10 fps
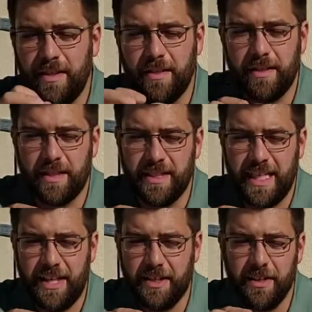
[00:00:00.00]
little
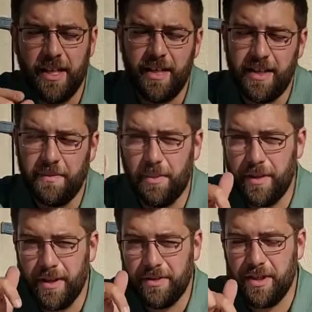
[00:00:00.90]
container. You pour
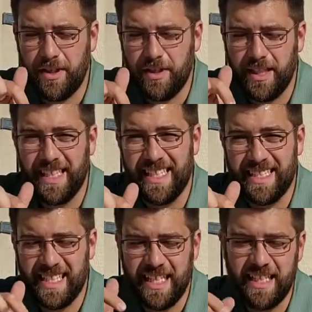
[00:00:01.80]
your alcohol on the
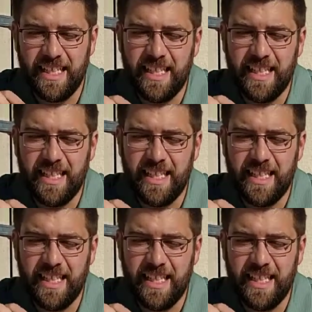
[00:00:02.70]
inside